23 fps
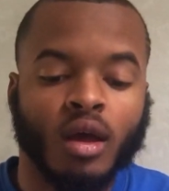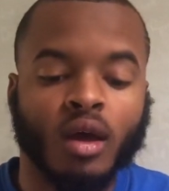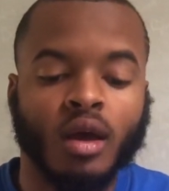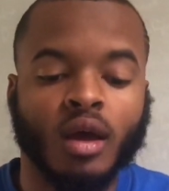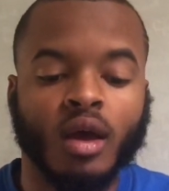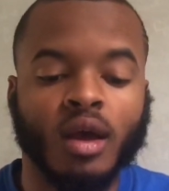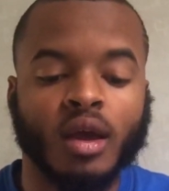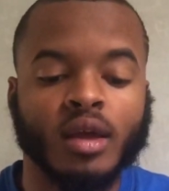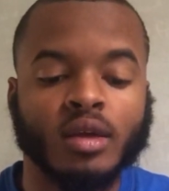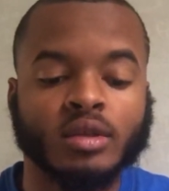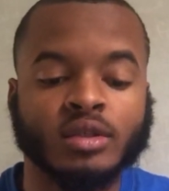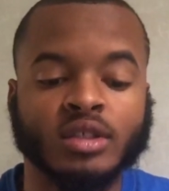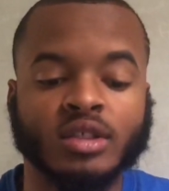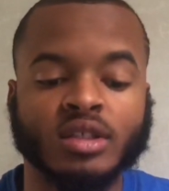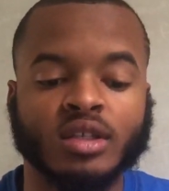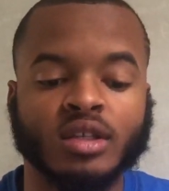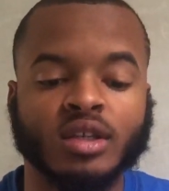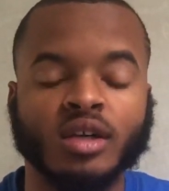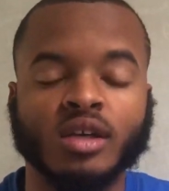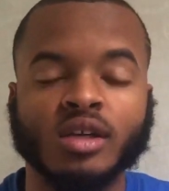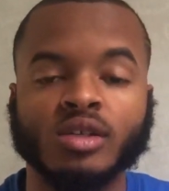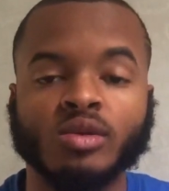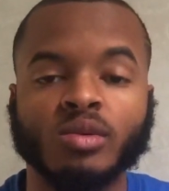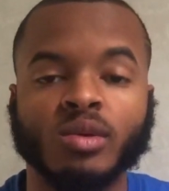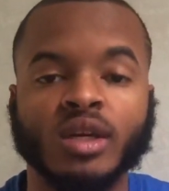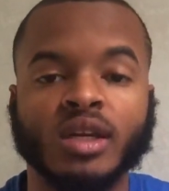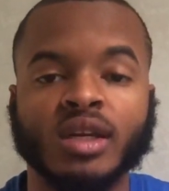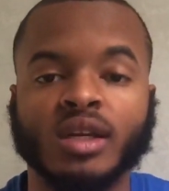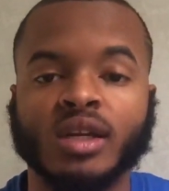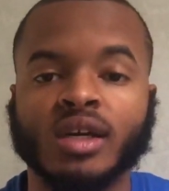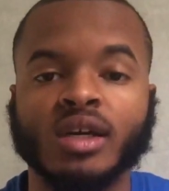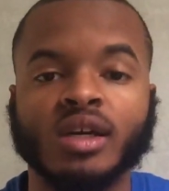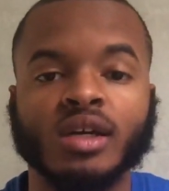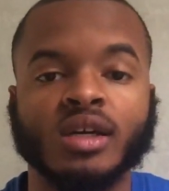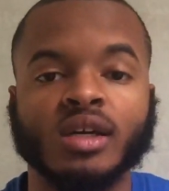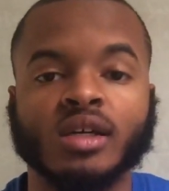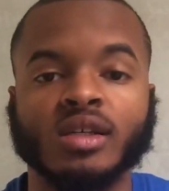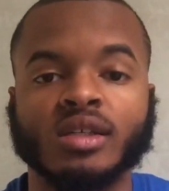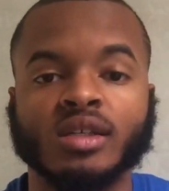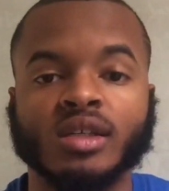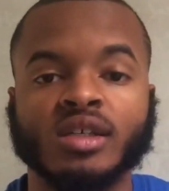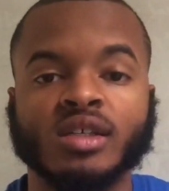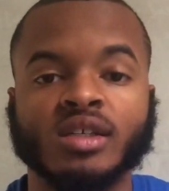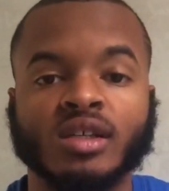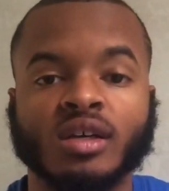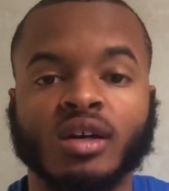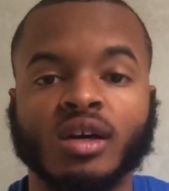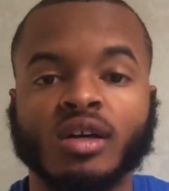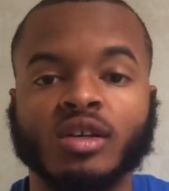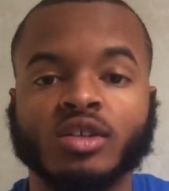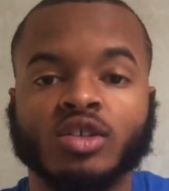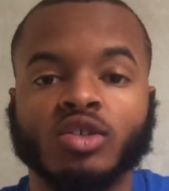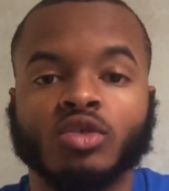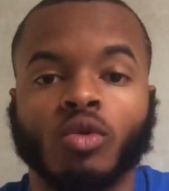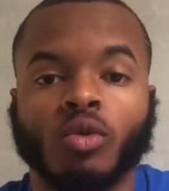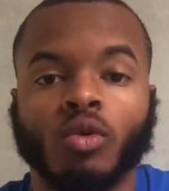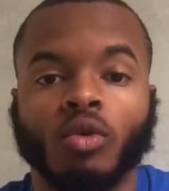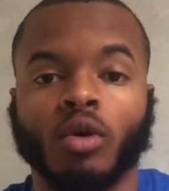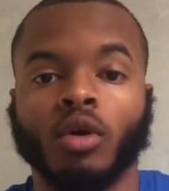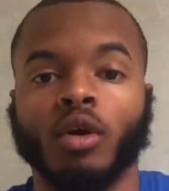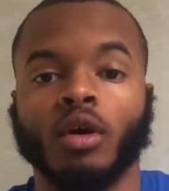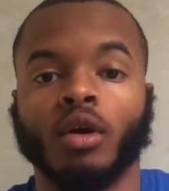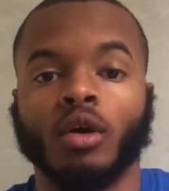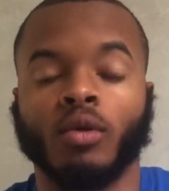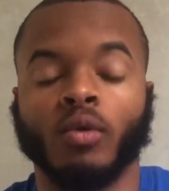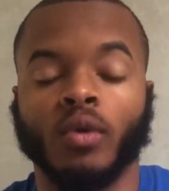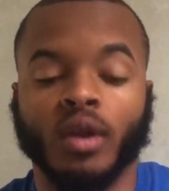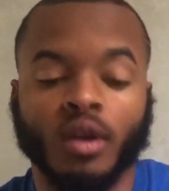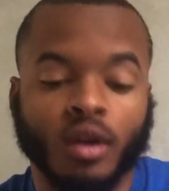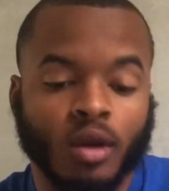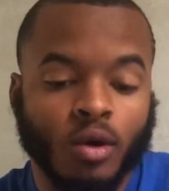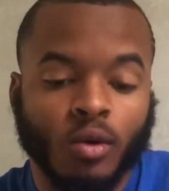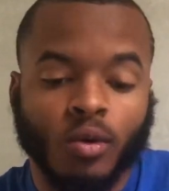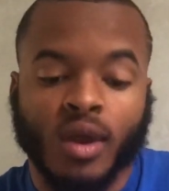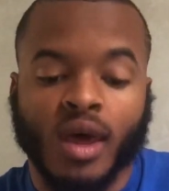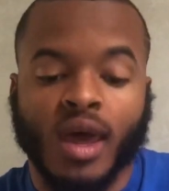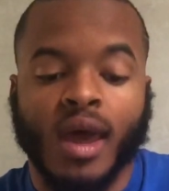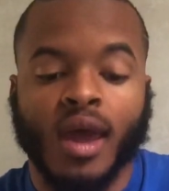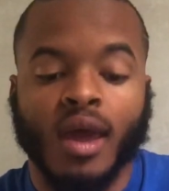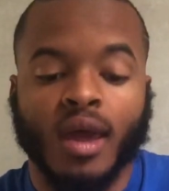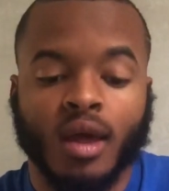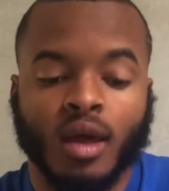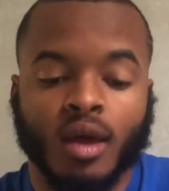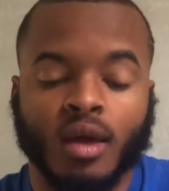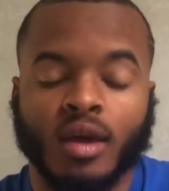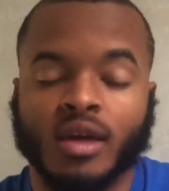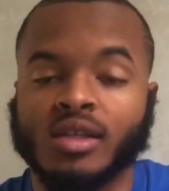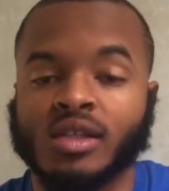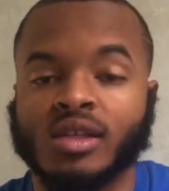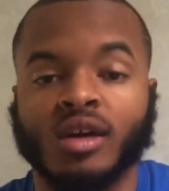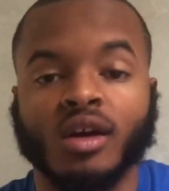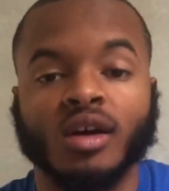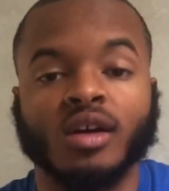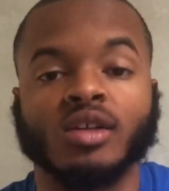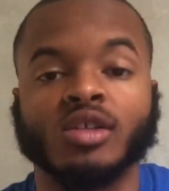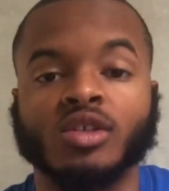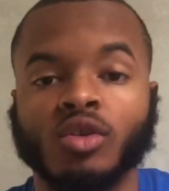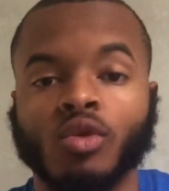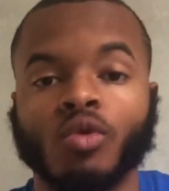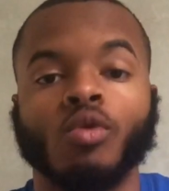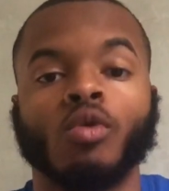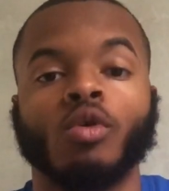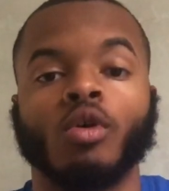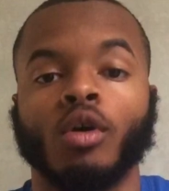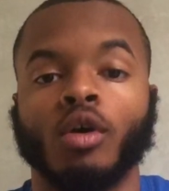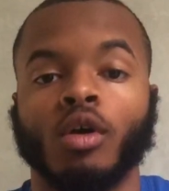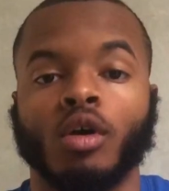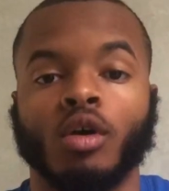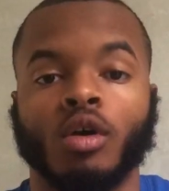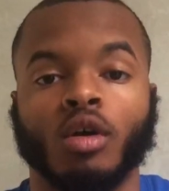and he just does what he does. He's going to score. We know that. He's going to score.